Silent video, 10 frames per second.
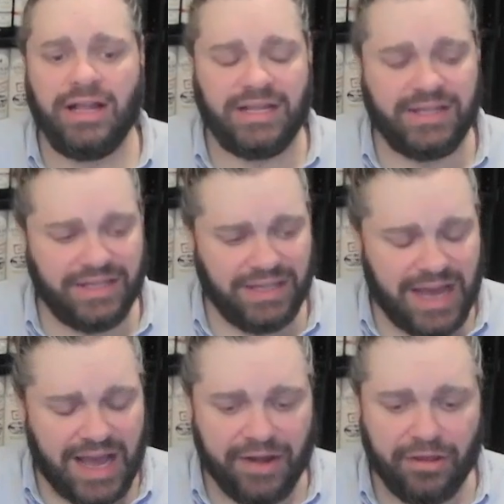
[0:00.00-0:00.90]
A
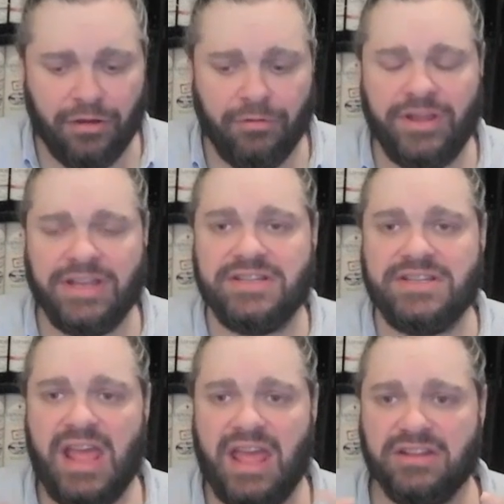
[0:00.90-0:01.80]
lot of
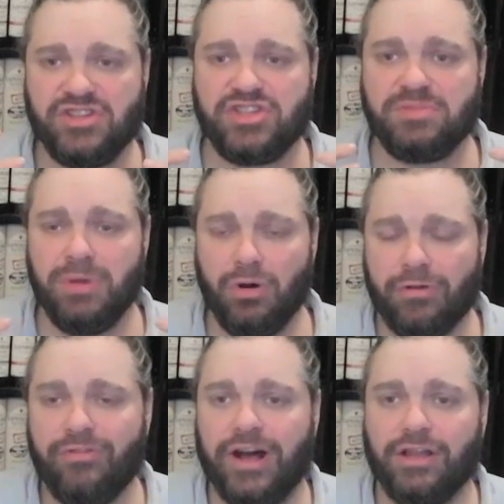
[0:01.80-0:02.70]
intense
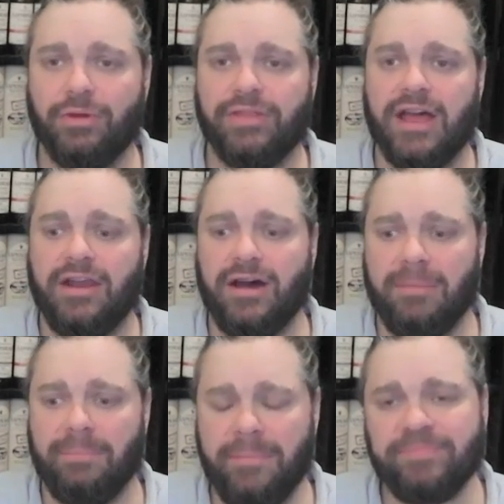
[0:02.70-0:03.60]
smoke following that
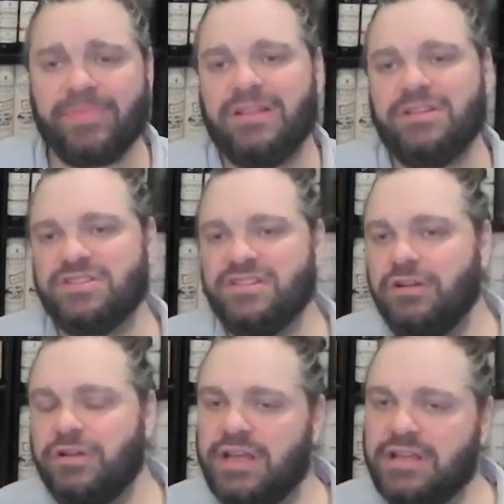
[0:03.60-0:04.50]
up. There's
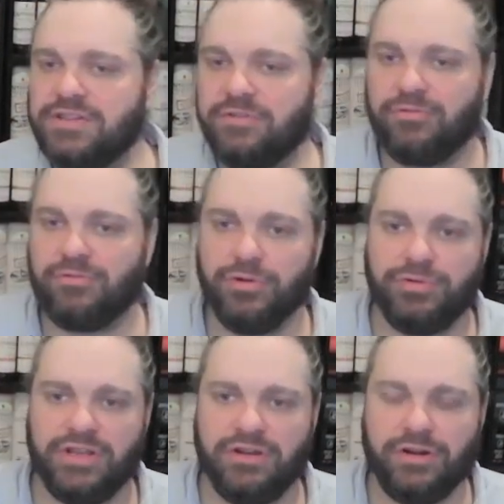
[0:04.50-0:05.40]
little hints of
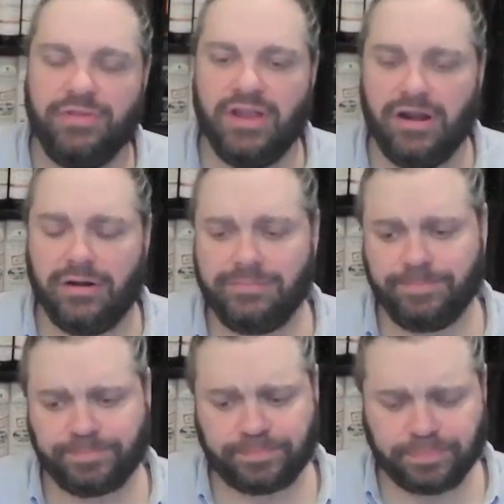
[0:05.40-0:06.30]
fruit here and there.
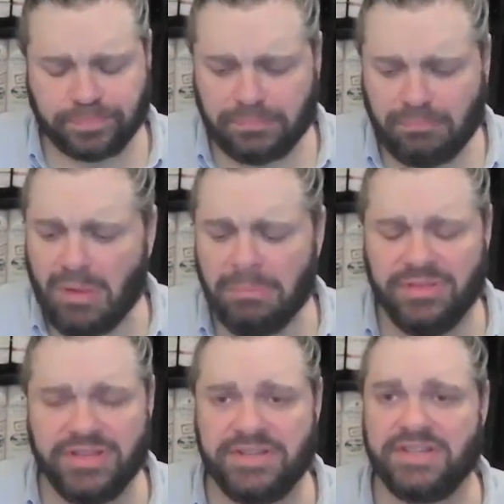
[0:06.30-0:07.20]
But
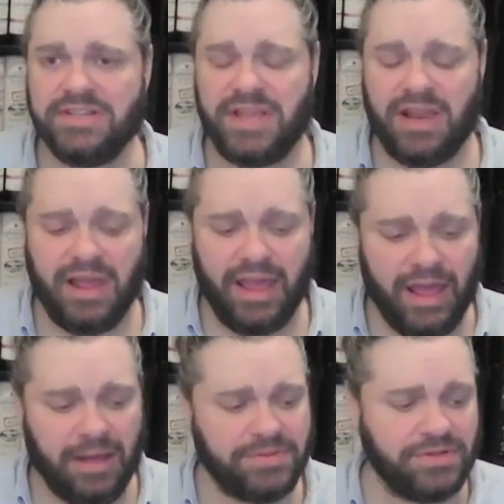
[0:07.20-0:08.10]
this is an
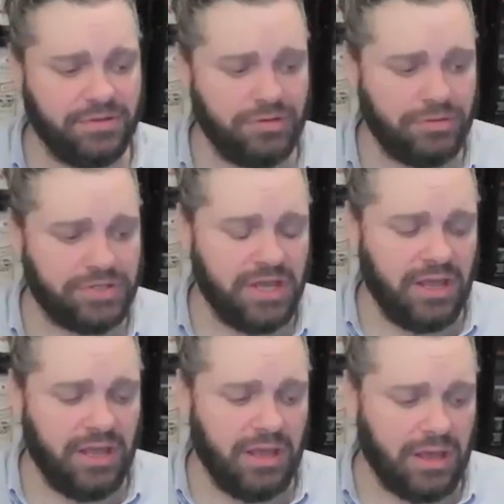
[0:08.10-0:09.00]
absolute
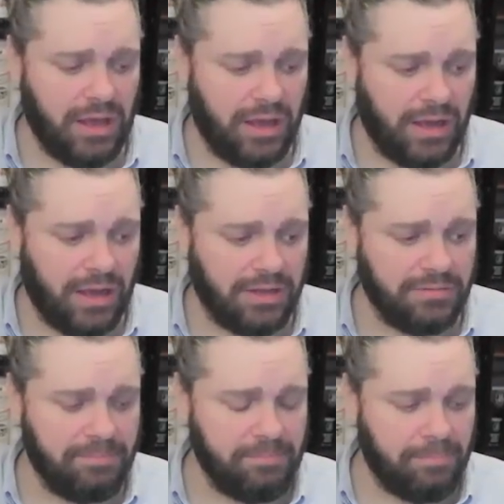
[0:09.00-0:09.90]

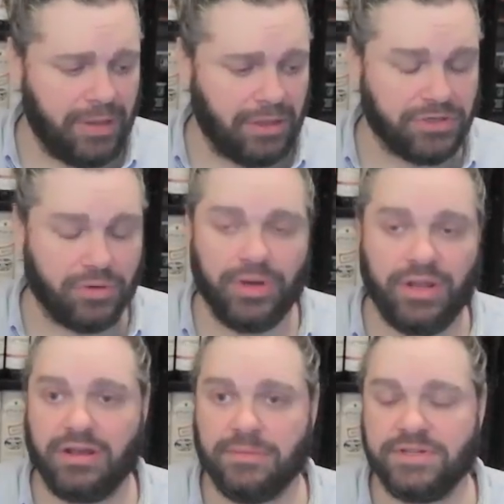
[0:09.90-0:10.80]
belter when
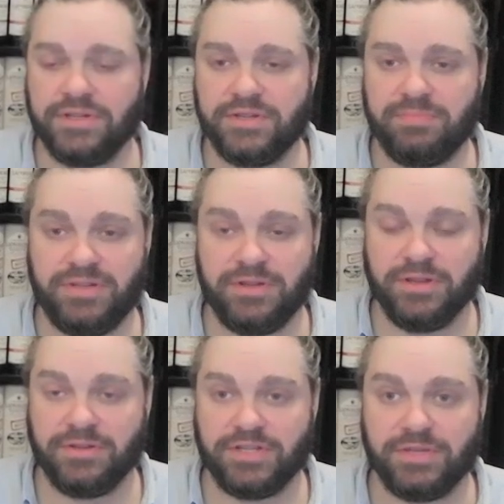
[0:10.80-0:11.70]
it comes to
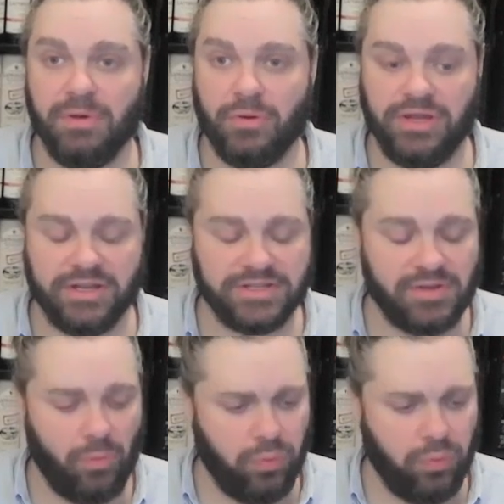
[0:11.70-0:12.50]
the smokiness.